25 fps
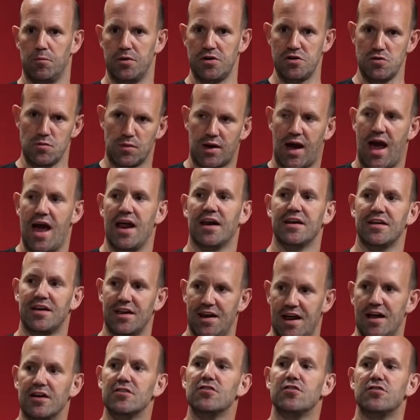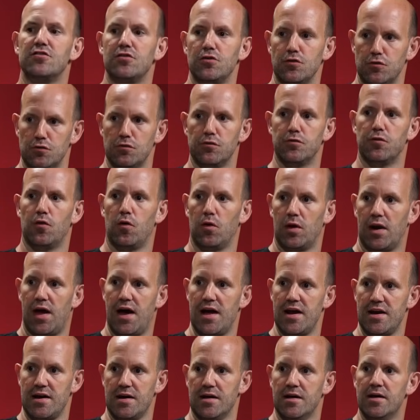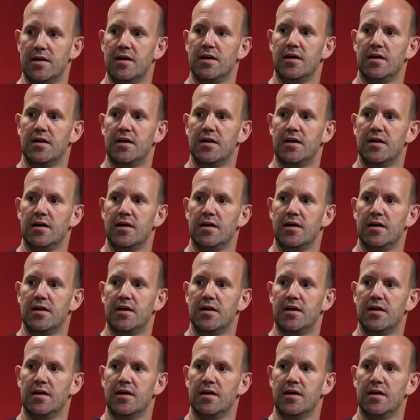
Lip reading: but you can connect 2 4-lane